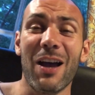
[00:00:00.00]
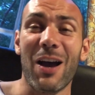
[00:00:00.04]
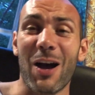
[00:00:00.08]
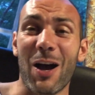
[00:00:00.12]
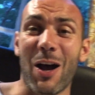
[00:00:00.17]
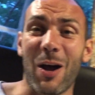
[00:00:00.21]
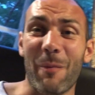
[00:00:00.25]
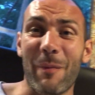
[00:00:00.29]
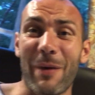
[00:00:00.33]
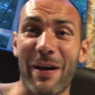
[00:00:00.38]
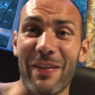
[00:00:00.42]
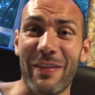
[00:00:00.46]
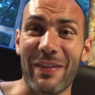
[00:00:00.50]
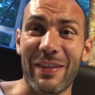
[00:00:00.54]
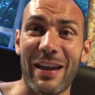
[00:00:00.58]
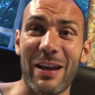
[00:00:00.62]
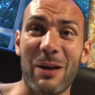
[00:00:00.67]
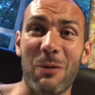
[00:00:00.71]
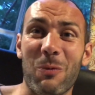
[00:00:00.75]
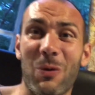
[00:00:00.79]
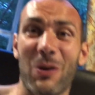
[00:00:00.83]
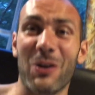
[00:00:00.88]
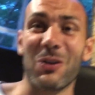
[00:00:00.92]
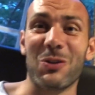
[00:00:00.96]
and
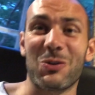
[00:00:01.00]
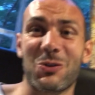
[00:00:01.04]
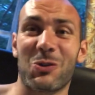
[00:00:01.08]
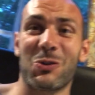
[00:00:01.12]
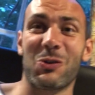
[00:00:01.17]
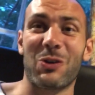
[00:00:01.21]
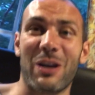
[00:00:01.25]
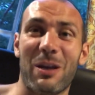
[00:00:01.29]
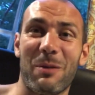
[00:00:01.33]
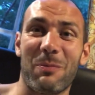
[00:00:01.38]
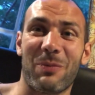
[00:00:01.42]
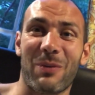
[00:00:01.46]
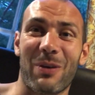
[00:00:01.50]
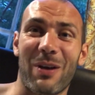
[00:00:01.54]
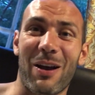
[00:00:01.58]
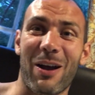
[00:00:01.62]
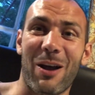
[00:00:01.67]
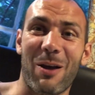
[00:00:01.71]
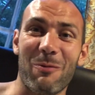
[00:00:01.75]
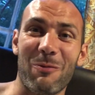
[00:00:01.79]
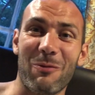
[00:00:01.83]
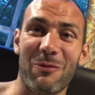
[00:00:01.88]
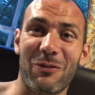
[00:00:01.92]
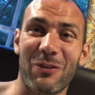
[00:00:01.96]
they won a trip
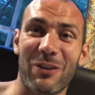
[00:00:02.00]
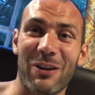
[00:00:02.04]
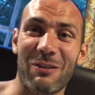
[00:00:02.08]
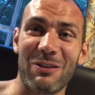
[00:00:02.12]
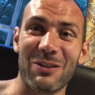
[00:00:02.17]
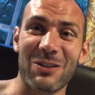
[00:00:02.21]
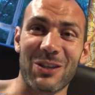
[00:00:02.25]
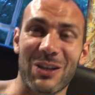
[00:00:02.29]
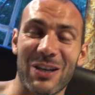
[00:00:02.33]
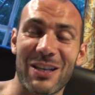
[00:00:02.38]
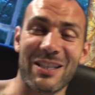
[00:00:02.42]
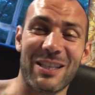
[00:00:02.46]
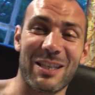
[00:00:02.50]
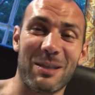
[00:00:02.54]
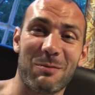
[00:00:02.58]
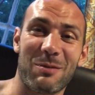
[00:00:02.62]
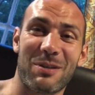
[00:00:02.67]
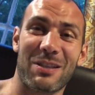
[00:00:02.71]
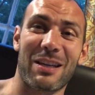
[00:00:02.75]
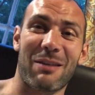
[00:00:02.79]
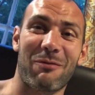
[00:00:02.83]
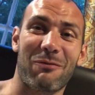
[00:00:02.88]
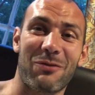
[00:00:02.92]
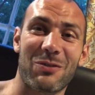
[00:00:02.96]
for their entire team to
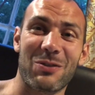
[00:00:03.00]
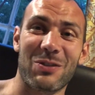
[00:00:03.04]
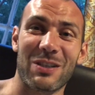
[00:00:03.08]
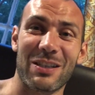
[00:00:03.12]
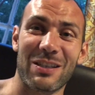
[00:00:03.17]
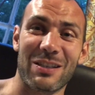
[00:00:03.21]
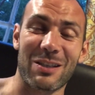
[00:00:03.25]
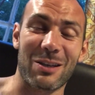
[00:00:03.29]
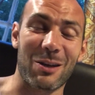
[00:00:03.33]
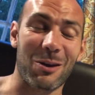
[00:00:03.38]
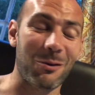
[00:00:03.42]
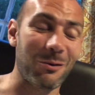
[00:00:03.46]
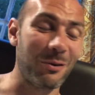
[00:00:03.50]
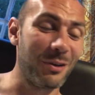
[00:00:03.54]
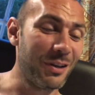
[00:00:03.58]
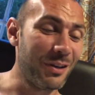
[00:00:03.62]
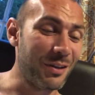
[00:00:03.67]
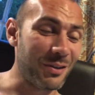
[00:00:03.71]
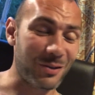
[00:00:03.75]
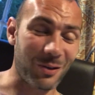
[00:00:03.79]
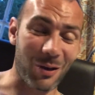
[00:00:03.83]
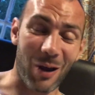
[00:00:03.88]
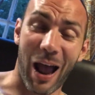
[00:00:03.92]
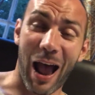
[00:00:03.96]
San Francisco.
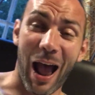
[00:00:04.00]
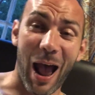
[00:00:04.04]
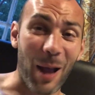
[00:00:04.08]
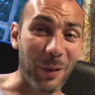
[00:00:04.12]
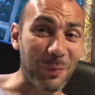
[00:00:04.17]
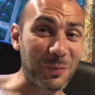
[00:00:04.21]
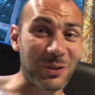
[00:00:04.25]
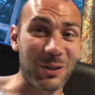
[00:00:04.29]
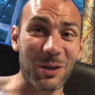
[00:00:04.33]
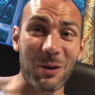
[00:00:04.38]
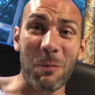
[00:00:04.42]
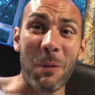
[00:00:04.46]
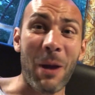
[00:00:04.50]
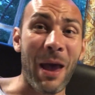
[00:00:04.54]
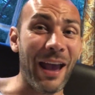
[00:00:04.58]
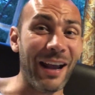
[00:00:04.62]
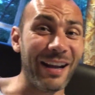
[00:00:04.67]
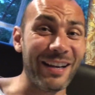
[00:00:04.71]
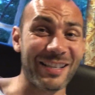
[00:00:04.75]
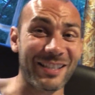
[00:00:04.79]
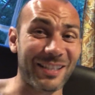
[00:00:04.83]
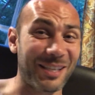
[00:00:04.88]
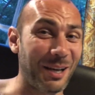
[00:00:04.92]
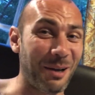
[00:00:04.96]
So absolutely
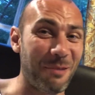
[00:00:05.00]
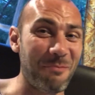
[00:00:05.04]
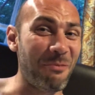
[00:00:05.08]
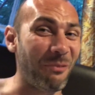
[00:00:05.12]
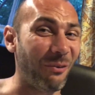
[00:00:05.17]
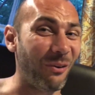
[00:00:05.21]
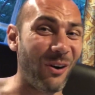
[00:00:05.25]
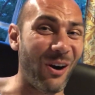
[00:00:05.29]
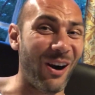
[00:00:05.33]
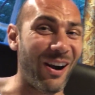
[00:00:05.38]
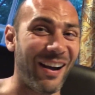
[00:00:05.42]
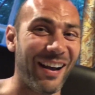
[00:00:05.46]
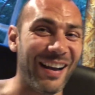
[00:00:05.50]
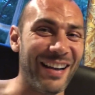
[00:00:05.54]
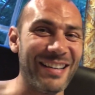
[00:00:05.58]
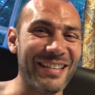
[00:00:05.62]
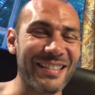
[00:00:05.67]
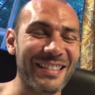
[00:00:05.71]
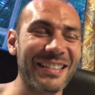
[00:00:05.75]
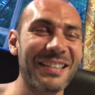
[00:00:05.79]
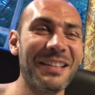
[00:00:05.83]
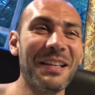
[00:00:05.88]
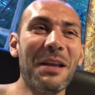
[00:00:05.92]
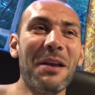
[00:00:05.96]
amazing
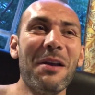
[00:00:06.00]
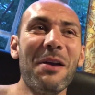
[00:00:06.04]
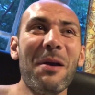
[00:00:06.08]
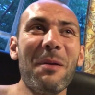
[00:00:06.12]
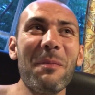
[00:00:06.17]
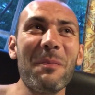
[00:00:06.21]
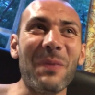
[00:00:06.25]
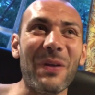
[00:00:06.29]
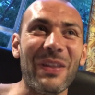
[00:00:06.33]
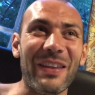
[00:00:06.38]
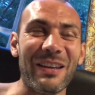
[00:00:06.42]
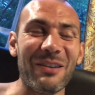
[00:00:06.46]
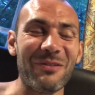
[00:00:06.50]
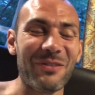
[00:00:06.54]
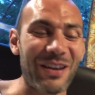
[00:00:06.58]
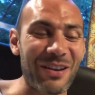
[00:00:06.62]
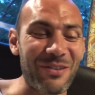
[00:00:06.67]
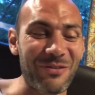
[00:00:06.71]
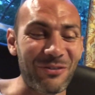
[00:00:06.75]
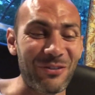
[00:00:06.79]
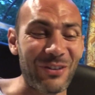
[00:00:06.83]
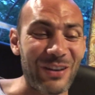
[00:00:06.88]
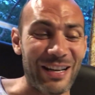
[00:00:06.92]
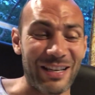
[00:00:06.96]
ride. But the
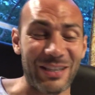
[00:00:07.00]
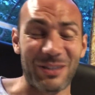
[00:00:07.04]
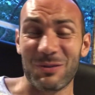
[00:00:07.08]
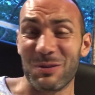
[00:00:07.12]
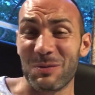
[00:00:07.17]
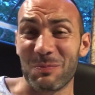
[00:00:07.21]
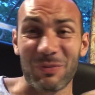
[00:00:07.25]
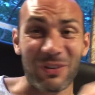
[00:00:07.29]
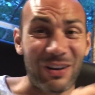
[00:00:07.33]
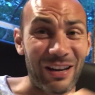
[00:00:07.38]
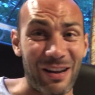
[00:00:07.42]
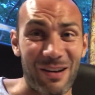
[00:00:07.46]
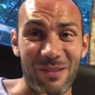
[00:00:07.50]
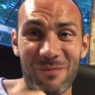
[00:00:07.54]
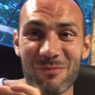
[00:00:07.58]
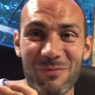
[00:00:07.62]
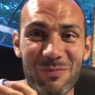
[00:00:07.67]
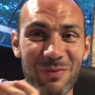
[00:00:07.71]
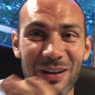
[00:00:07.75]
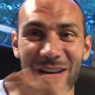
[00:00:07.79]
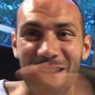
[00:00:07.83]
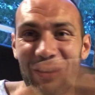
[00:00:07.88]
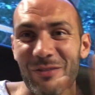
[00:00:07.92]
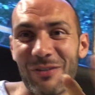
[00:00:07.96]
event finished. It was
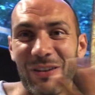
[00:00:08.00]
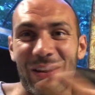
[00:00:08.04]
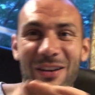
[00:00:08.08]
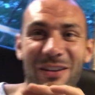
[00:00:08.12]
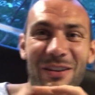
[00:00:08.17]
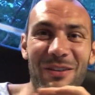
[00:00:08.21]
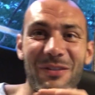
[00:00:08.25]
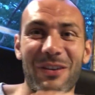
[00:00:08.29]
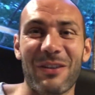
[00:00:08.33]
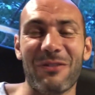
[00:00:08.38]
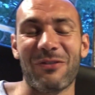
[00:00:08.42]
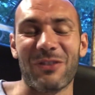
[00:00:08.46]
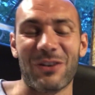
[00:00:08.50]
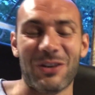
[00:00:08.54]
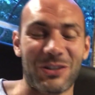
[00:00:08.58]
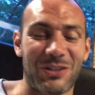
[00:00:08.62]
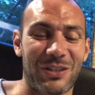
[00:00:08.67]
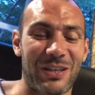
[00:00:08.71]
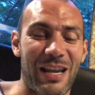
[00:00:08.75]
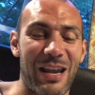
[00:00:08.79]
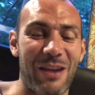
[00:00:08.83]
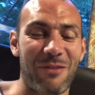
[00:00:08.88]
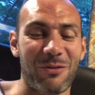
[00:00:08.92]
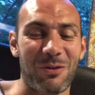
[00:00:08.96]
brilliant event. The event
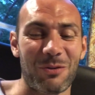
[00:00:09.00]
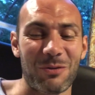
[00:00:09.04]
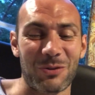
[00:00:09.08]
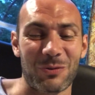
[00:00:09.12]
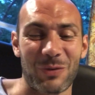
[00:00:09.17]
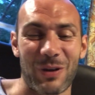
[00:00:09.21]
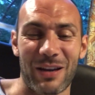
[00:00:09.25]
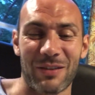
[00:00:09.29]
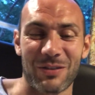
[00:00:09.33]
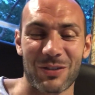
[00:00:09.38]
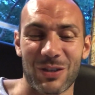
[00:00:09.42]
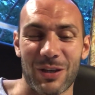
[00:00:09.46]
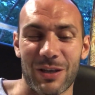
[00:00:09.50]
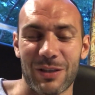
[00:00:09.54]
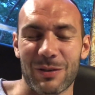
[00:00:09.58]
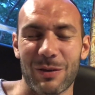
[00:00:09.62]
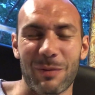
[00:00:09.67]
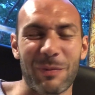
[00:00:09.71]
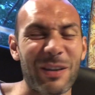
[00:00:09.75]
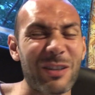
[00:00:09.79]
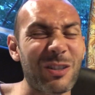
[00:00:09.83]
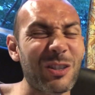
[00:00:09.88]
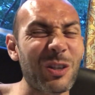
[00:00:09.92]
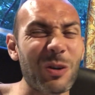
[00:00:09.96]
finished. Everyone was waiting outside.
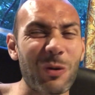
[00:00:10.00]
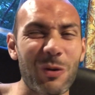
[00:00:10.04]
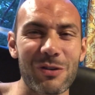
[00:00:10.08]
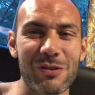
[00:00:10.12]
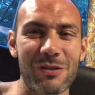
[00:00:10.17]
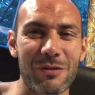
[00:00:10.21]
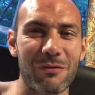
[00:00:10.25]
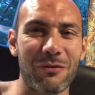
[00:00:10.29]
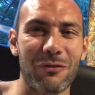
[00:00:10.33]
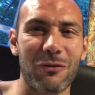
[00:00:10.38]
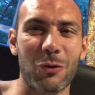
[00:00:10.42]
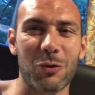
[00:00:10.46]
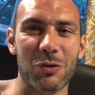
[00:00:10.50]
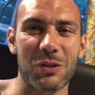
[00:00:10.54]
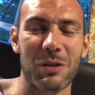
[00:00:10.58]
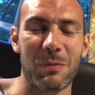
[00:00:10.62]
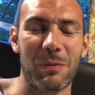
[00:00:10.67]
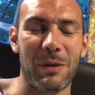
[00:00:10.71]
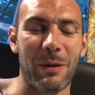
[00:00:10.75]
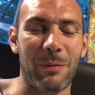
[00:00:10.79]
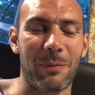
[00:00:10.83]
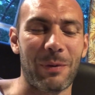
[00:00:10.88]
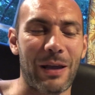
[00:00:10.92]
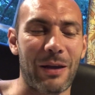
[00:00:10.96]
So about 240
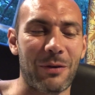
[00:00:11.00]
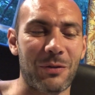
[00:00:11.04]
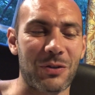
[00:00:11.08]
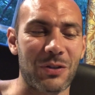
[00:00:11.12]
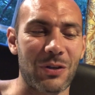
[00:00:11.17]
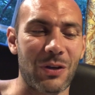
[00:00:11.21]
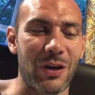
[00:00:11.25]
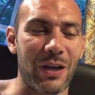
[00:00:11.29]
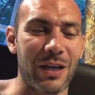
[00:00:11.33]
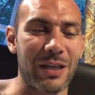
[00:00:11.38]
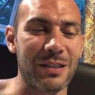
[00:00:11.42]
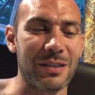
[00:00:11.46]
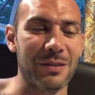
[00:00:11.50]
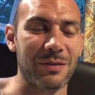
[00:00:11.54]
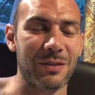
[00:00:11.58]
people outside,